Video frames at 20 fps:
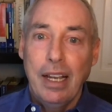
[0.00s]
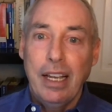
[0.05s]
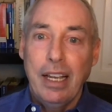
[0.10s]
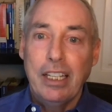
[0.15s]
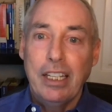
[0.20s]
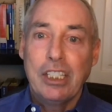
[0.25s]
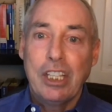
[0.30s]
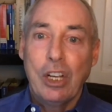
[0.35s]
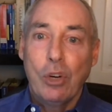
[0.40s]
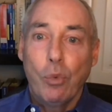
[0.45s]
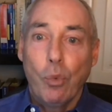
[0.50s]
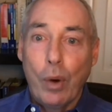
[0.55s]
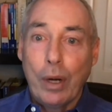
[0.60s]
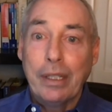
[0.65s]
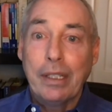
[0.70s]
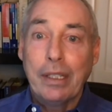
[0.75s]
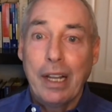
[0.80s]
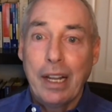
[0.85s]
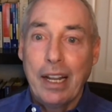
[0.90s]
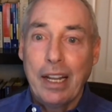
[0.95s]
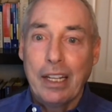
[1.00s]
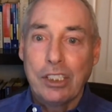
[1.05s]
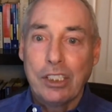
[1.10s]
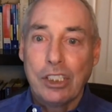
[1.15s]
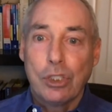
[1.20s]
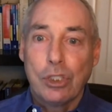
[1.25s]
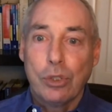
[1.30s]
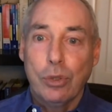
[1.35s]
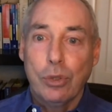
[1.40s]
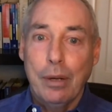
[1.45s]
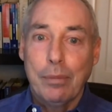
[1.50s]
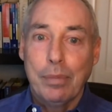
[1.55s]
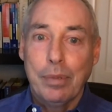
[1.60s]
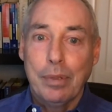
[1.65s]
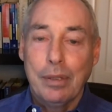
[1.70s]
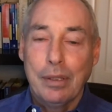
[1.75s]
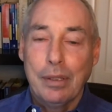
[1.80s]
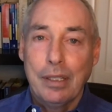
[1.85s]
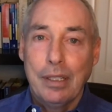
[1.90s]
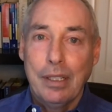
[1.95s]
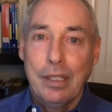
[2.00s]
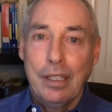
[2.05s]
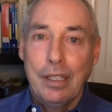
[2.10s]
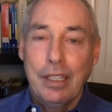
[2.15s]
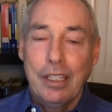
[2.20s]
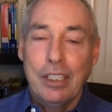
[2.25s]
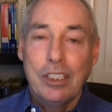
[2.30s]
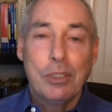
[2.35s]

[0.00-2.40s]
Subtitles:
is that running against Trump is